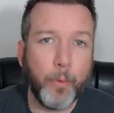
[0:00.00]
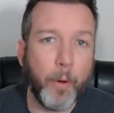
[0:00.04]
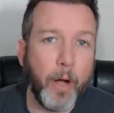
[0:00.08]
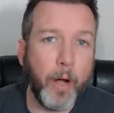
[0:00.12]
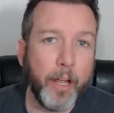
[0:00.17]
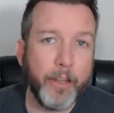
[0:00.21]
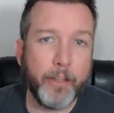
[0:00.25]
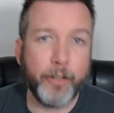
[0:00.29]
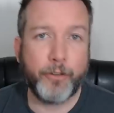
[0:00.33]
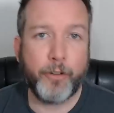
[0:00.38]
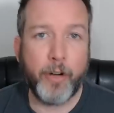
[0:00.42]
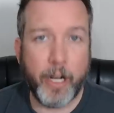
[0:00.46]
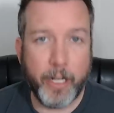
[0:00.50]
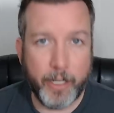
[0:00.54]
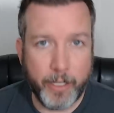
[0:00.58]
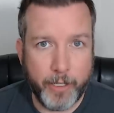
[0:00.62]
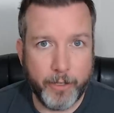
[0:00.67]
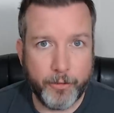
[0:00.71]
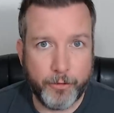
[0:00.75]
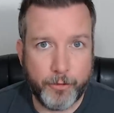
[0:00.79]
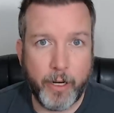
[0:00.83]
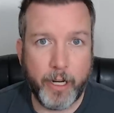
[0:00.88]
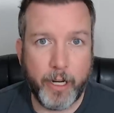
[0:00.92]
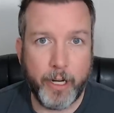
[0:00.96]
why they're trying to
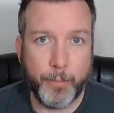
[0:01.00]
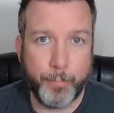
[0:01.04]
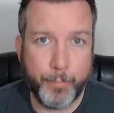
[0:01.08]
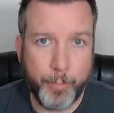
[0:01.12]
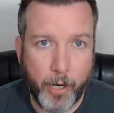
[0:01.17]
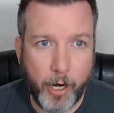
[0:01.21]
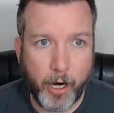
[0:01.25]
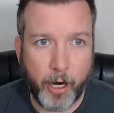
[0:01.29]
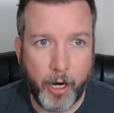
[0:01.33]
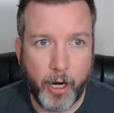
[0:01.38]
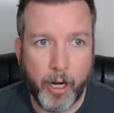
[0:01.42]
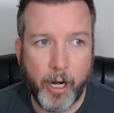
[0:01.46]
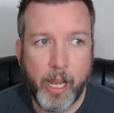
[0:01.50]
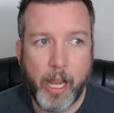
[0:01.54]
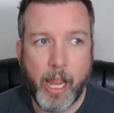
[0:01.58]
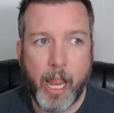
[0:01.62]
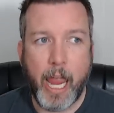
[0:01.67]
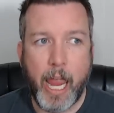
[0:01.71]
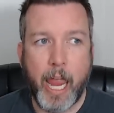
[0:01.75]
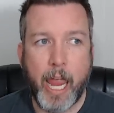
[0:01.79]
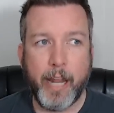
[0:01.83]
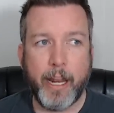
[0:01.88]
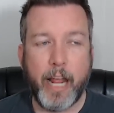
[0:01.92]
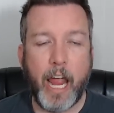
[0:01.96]
discredit Barr.
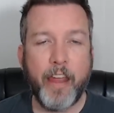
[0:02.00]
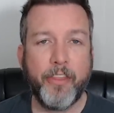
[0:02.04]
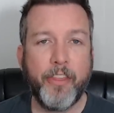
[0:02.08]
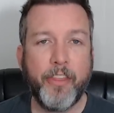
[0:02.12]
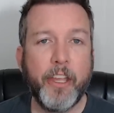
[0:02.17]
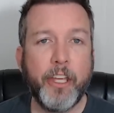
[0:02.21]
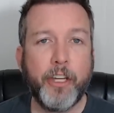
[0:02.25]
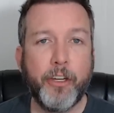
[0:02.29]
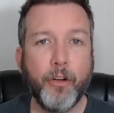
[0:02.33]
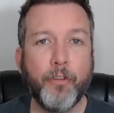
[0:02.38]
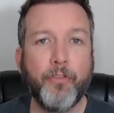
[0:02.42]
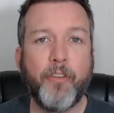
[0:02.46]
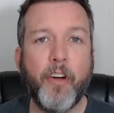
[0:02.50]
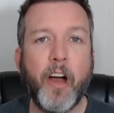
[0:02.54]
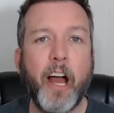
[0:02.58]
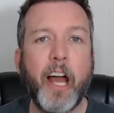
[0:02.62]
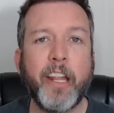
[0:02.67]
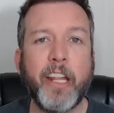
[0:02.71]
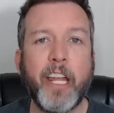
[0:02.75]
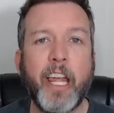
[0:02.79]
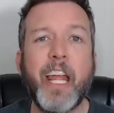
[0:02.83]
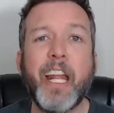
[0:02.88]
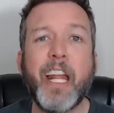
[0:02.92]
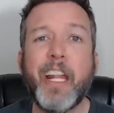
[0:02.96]
And I think you'll
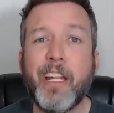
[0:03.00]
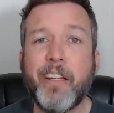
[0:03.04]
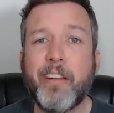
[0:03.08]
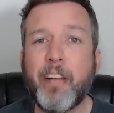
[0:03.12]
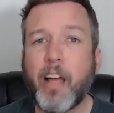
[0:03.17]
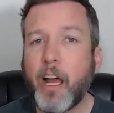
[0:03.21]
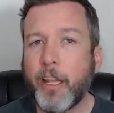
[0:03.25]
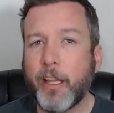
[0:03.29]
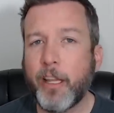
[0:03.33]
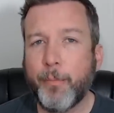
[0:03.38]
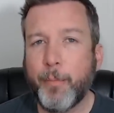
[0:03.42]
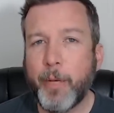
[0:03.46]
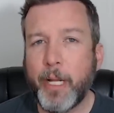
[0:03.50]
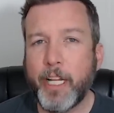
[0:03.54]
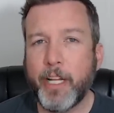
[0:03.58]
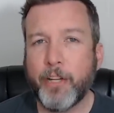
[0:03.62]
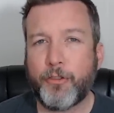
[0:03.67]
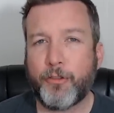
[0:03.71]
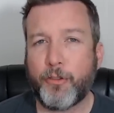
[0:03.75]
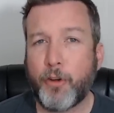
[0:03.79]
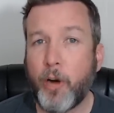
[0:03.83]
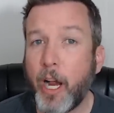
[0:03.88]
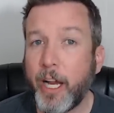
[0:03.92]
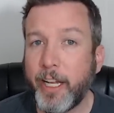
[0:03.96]
find that anytime the media
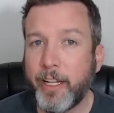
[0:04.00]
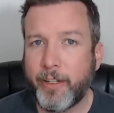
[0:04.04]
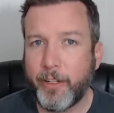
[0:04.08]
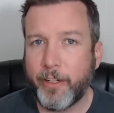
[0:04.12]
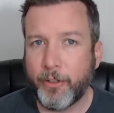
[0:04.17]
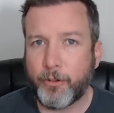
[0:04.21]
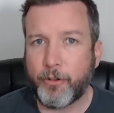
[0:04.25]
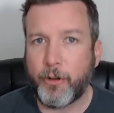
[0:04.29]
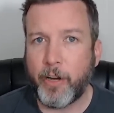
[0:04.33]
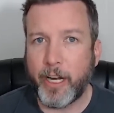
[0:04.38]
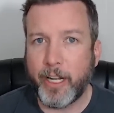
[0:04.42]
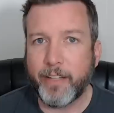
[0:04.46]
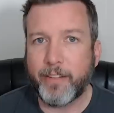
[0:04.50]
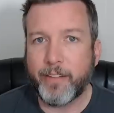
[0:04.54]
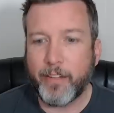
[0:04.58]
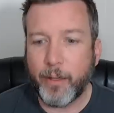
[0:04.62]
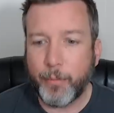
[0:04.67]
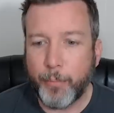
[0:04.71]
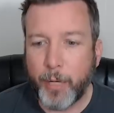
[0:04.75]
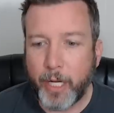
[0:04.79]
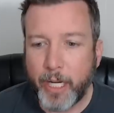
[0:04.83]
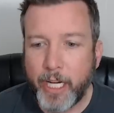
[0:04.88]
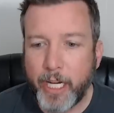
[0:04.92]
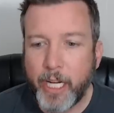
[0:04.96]
is trying to discredit
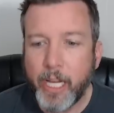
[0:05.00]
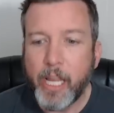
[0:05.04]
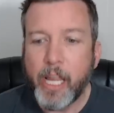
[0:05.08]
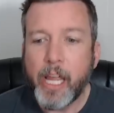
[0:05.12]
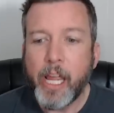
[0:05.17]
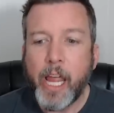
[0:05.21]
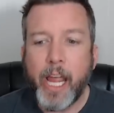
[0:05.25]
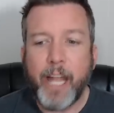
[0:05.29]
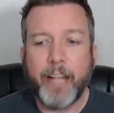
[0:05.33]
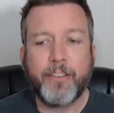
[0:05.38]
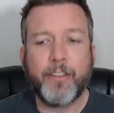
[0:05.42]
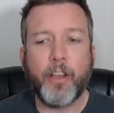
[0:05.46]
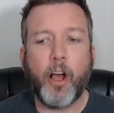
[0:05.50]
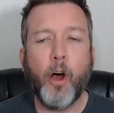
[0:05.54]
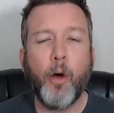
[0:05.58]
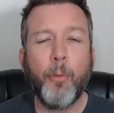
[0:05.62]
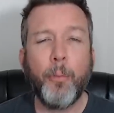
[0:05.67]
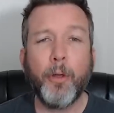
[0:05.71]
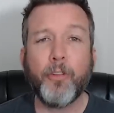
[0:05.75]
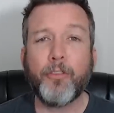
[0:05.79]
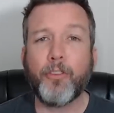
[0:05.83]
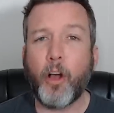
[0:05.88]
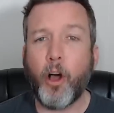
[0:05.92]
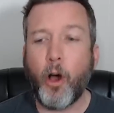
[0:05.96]
somebody, it's
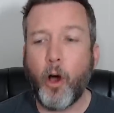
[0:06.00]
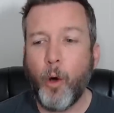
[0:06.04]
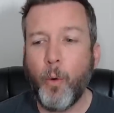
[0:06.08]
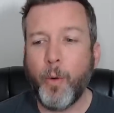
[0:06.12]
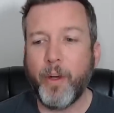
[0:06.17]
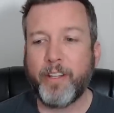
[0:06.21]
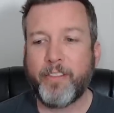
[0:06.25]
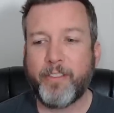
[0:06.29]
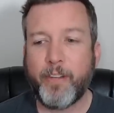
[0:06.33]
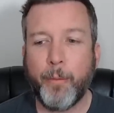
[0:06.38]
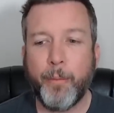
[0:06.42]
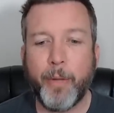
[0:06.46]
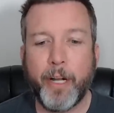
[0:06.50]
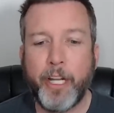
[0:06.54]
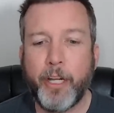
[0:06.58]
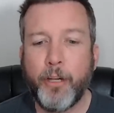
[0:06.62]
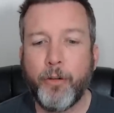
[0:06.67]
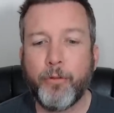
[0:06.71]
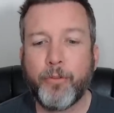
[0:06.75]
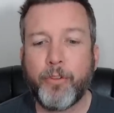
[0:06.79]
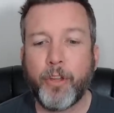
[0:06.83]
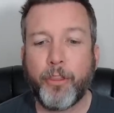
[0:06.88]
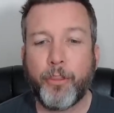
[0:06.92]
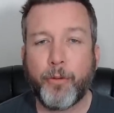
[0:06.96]
almost always somebody
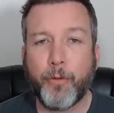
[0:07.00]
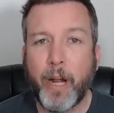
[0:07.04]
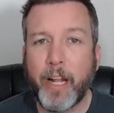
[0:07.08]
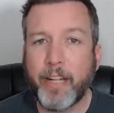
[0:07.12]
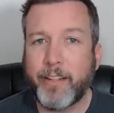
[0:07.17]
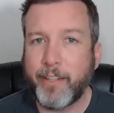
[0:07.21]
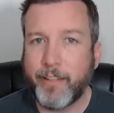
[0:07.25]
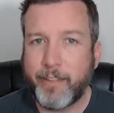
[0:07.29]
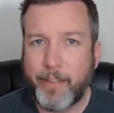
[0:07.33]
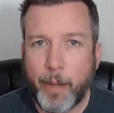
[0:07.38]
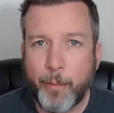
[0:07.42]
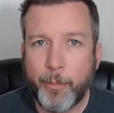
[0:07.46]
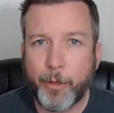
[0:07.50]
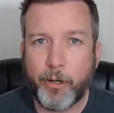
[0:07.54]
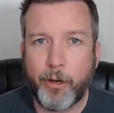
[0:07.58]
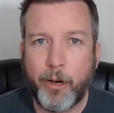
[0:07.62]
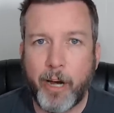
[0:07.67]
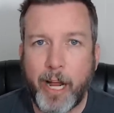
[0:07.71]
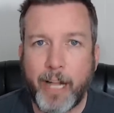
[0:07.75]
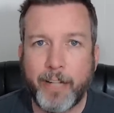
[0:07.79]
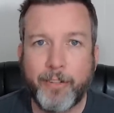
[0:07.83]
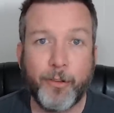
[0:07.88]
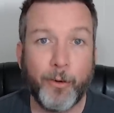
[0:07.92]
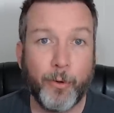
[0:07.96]
who's a threat to
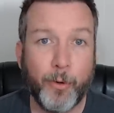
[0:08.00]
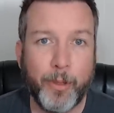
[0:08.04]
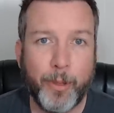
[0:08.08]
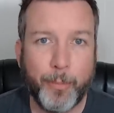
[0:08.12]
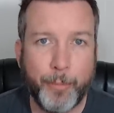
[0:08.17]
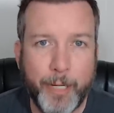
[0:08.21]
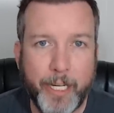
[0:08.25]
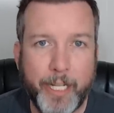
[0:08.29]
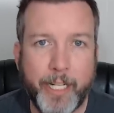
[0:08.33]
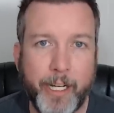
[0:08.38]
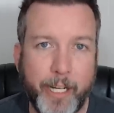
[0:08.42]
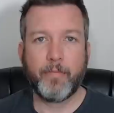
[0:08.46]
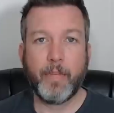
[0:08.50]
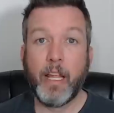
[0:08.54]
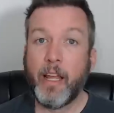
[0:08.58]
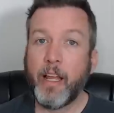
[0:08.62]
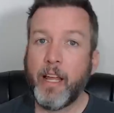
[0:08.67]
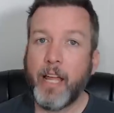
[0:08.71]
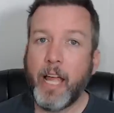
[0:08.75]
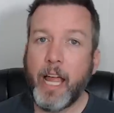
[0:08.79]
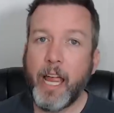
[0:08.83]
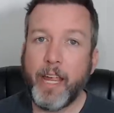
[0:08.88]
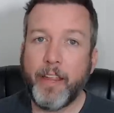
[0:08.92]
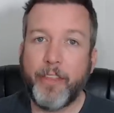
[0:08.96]
Democrats or the media.
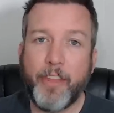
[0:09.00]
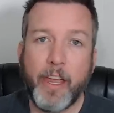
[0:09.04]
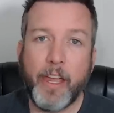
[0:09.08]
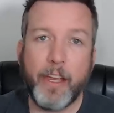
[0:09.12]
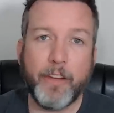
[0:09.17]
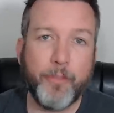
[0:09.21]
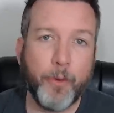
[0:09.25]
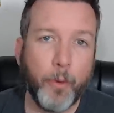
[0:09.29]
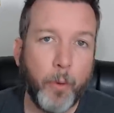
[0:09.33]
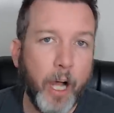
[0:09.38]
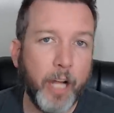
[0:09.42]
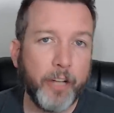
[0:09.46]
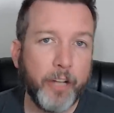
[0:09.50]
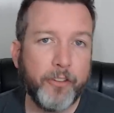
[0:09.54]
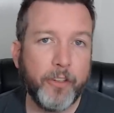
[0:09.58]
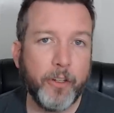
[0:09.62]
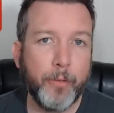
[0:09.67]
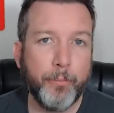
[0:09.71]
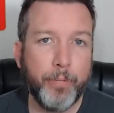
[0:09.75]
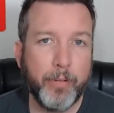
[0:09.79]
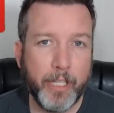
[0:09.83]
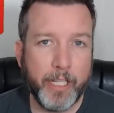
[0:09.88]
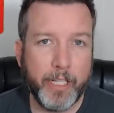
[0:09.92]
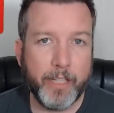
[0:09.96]
Hey, thanks for
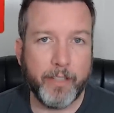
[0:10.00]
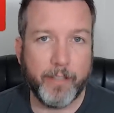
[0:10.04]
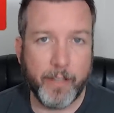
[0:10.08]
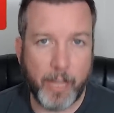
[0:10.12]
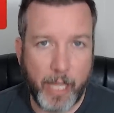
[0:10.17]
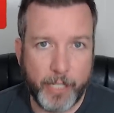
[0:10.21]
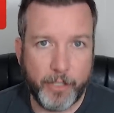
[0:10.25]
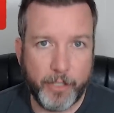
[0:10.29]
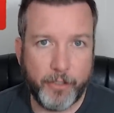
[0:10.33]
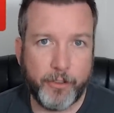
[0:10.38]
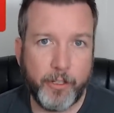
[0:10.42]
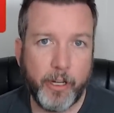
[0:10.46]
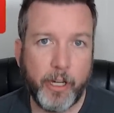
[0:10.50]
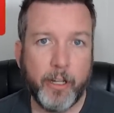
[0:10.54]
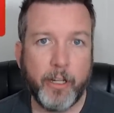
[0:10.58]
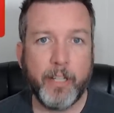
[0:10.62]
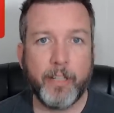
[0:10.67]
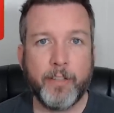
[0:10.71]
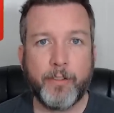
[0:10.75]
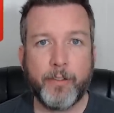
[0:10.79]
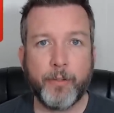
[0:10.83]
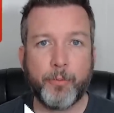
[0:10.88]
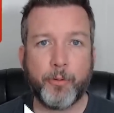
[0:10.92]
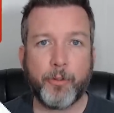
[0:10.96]
watching. Please like, share,
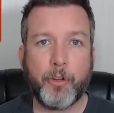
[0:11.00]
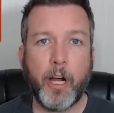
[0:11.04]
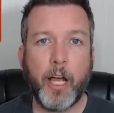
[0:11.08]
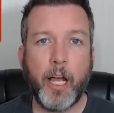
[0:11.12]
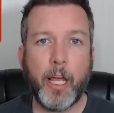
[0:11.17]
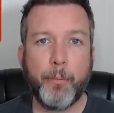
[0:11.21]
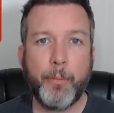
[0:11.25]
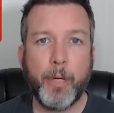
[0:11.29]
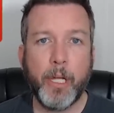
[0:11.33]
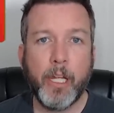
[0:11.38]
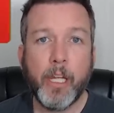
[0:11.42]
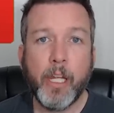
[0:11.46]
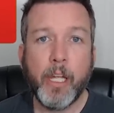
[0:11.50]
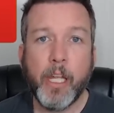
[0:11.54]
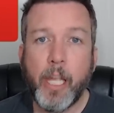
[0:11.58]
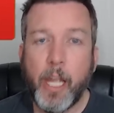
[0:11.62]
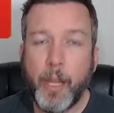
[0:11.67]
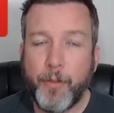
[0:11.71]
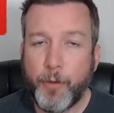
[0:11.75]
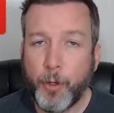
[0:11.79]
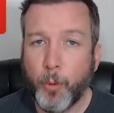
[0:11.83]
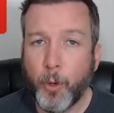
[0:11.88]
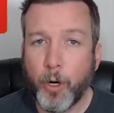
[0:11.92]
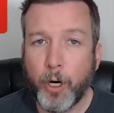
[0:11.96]
and subscribe.
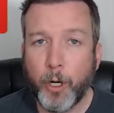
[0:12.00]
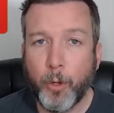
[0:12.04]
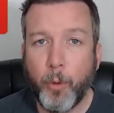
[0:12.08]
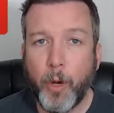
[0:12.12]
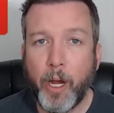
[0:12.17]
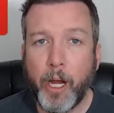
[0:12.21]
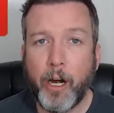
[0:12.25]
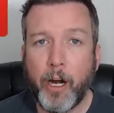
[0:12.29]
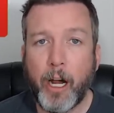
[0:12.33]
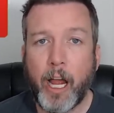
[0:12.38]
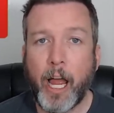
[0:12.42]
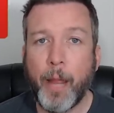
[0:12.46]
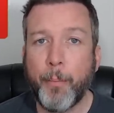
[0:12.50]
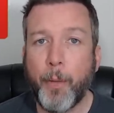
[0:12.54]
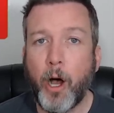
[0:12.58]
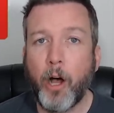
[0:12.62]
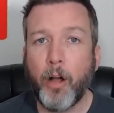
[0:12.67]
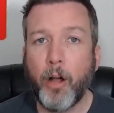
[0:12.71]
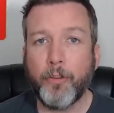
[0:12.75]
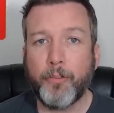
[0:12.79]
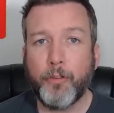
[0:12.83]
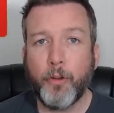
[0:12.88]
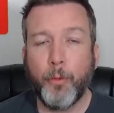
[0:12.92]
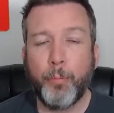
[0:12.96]
If you weren't aware, I'm
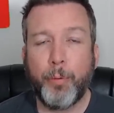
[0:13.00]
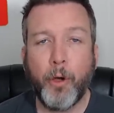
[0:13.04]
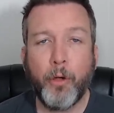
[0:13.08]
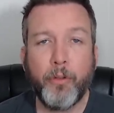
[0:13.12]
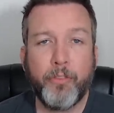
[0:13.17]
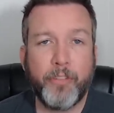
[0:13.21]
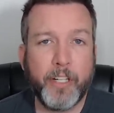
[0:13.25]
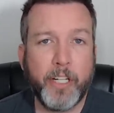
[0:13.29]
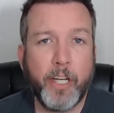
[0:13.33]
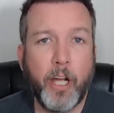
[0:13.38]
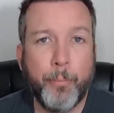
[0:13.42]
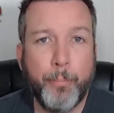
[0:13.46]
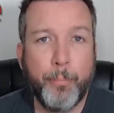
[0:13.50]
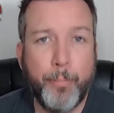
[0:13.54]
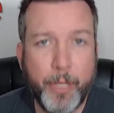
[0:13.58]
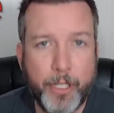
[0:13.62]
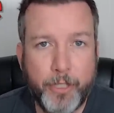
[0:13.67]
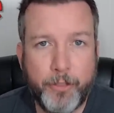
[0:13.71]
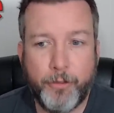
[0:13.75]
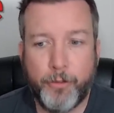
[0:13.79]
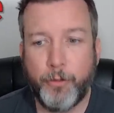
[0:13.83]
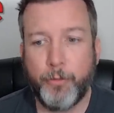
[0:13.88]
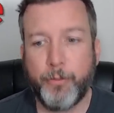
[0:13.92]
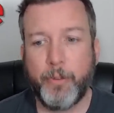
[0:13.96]
also posting on
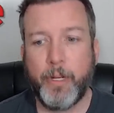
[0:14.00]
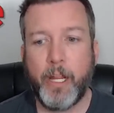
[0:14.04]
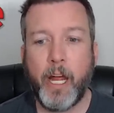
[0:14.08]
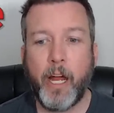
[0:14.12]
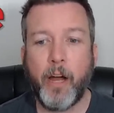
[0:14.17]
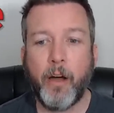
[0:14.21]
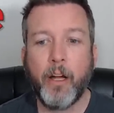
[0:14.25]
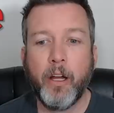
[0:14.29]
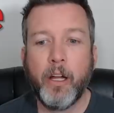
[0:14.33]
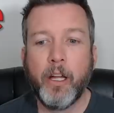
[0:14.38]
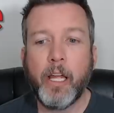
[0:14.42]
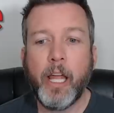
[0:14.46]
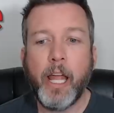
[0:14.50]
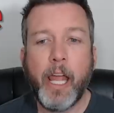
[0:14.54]
BitChute now.